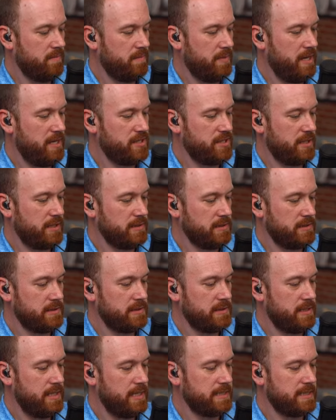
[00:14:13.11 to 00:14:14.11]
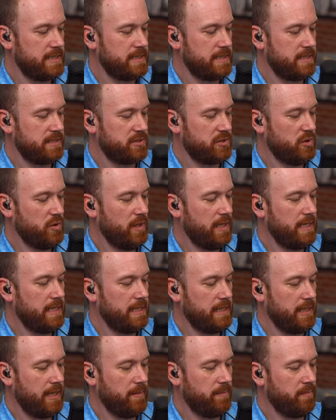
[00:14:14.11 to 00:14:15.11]
pigeons is a discrete
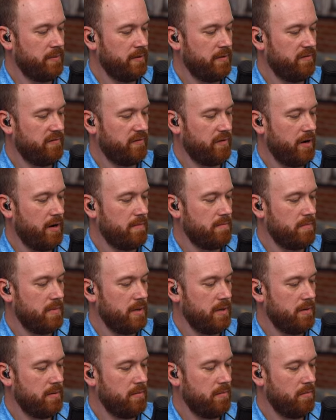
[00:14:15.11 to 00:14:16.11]
clip from